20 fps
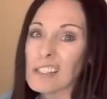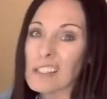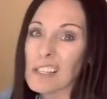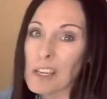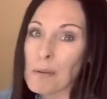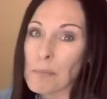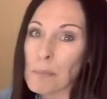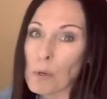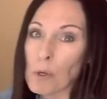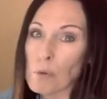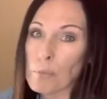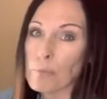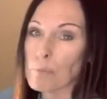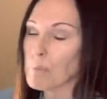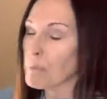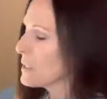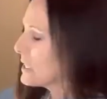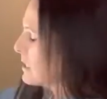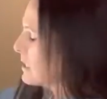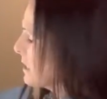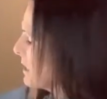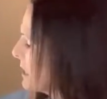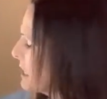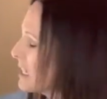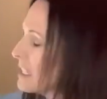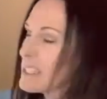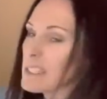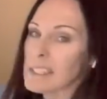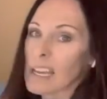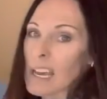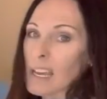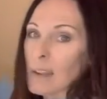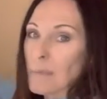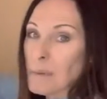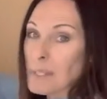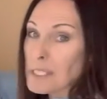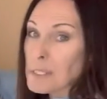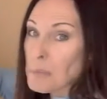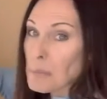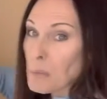a light bulb that's on the inside,
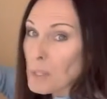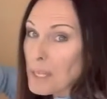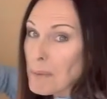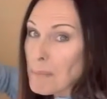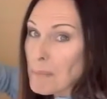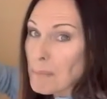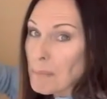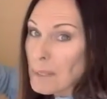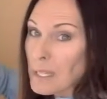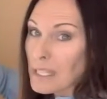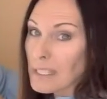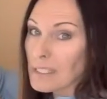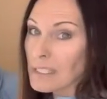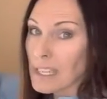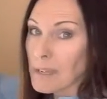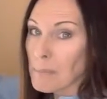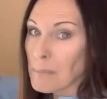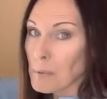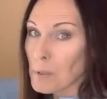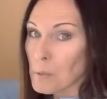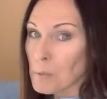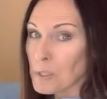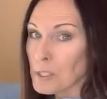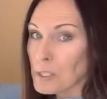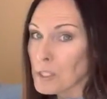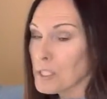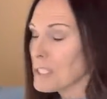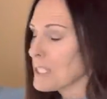but it's a pretty big light bulb, as you